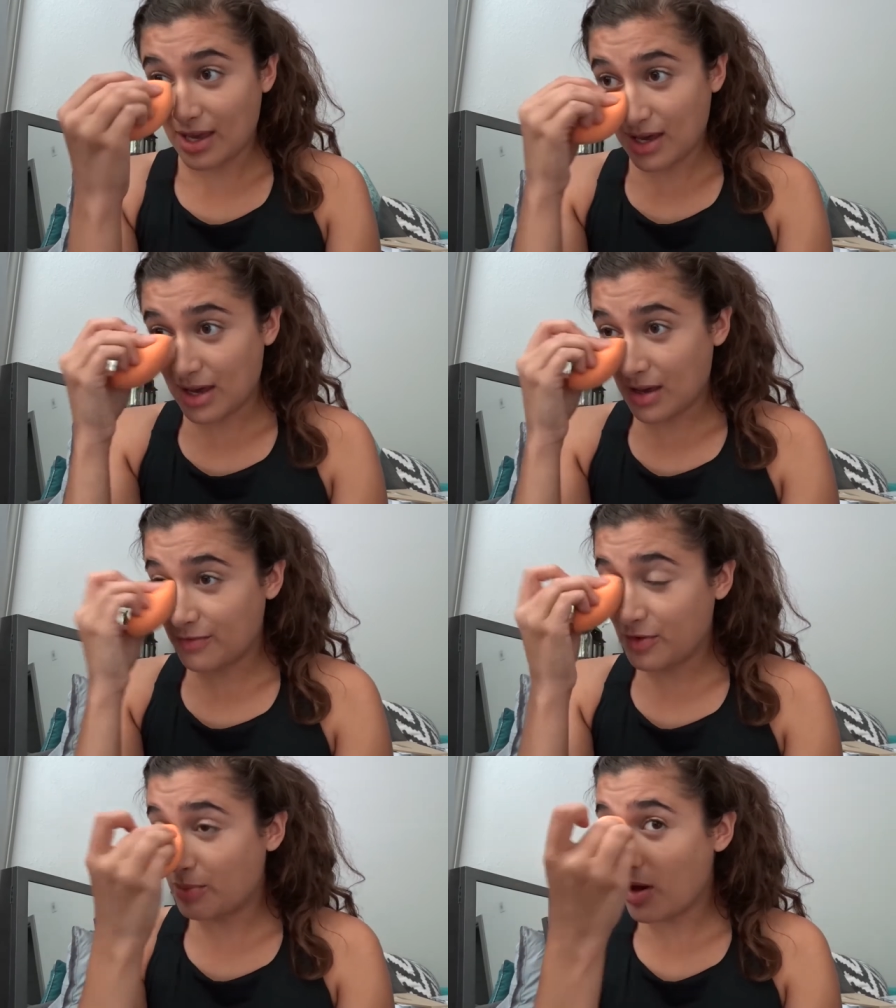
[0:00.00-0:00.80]
uh,
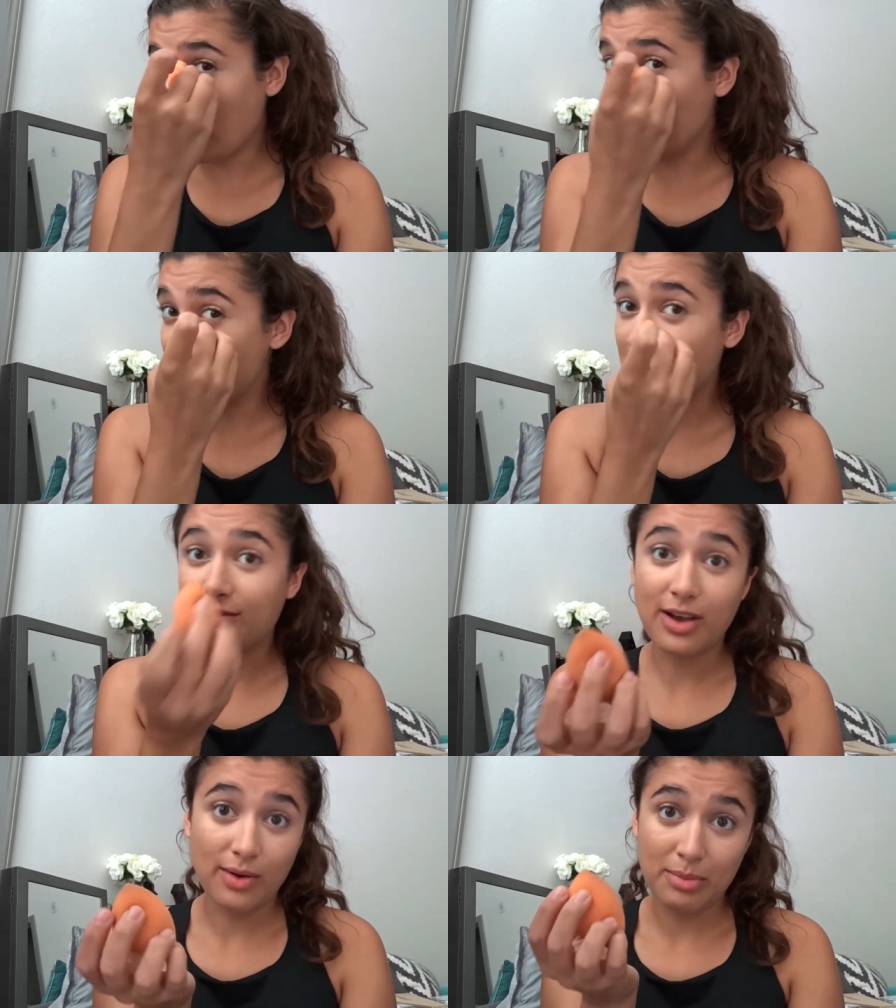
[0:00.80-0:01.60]
football is
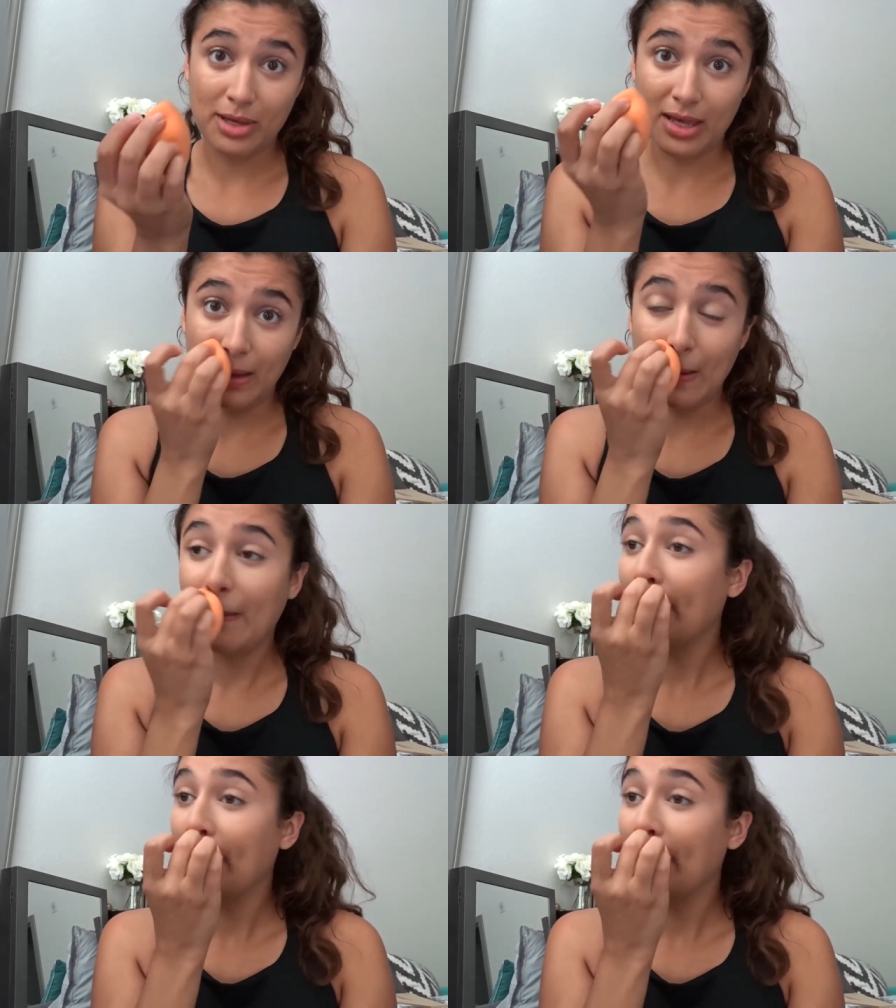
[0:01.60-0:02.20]
very big.